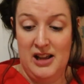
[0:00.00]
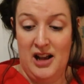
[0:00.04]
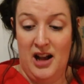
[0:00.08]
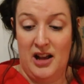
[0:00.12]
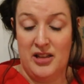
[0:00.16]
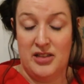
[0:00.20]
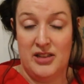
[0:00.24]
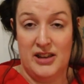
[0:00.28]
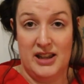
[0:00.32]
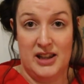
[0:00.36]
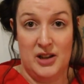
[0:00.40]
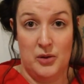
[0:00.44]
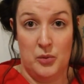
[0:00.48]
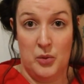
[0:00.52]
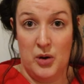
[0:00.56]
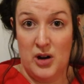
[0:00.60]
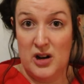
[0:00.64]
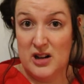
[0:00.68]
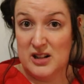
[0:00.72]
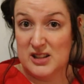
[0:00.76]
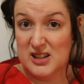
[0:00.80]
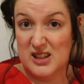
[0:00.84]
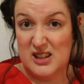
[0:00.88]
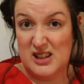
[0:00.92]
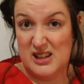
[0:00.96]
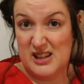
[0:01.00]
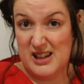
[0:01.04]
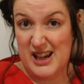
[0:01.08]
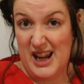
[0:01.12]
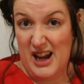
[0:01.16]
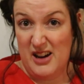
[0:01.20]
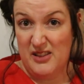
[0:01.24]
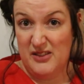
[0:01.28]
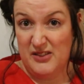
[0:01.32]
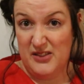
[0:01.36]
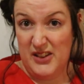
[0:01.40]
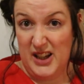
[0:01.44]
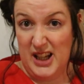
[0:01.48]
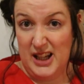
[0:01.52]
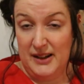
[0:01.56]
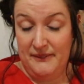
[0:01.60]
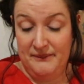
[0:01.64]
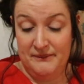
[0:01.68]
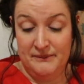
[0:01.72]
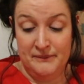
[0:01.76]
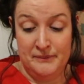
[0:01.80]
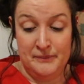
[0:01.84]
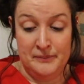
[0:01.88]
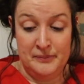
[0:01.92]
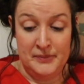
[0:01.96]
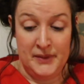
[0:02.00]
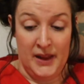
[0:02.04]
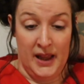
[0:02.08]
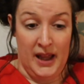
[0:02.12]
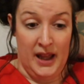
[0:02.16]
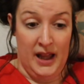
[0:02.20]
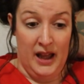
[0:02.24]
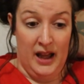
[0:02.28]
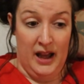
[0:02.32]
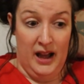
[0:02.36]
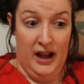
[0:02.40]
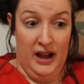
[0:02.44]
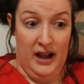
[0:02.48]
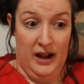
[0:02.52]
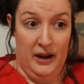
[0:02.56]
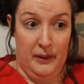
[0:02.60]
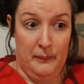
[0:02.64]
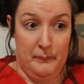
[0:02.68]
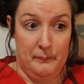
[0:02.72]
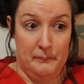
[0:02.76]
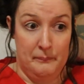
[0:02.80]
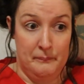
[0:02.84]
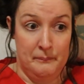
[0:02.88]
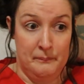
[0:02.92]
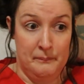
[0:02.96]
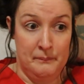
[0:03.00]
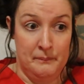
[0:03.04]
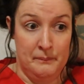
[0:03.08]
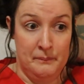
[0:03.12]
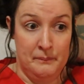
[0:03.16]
I think it works as an outfit. I